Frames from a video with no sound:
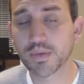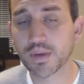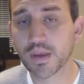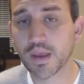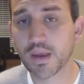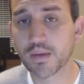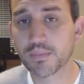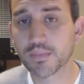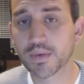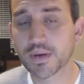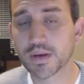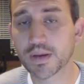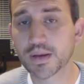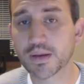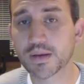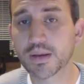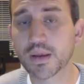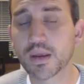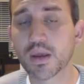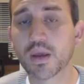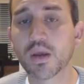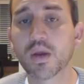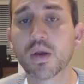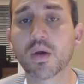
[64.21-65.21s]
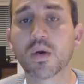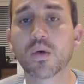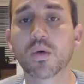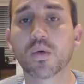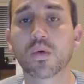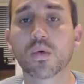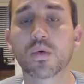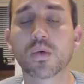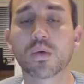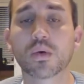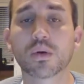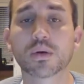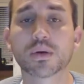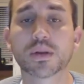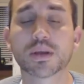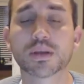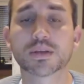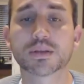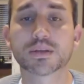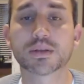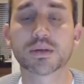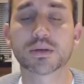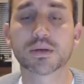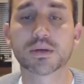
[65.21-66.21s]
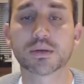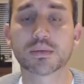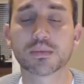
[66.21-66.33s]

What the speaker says: of the company? Or does